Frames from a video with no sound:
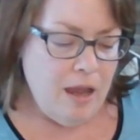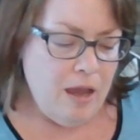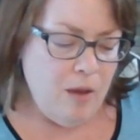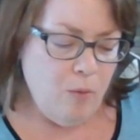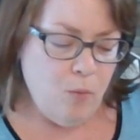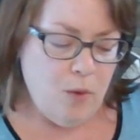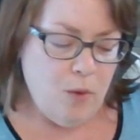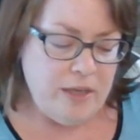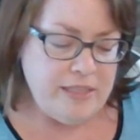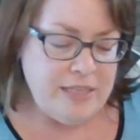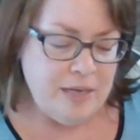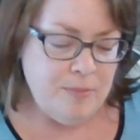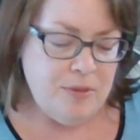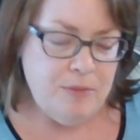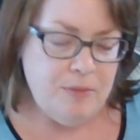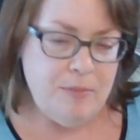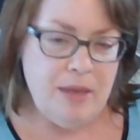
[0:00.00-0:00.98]
One
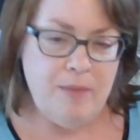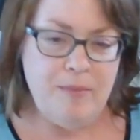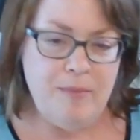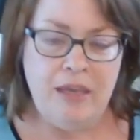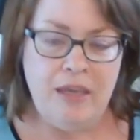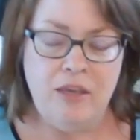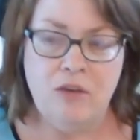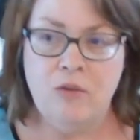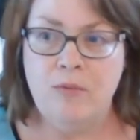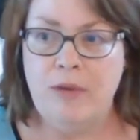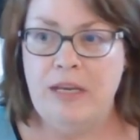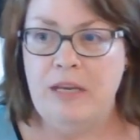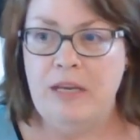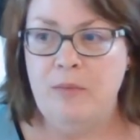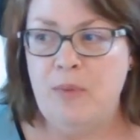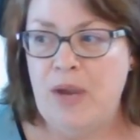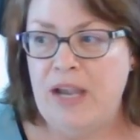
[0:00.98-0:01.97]
tip that might make your
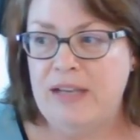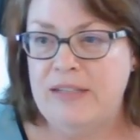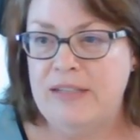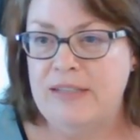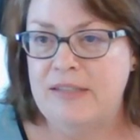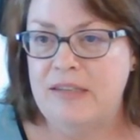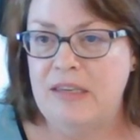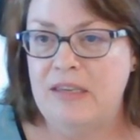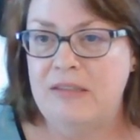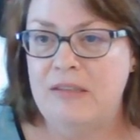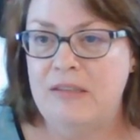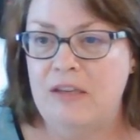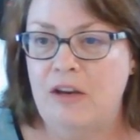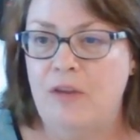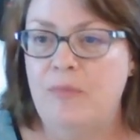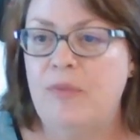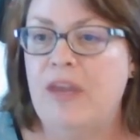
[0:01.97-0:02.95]
reading practice easier.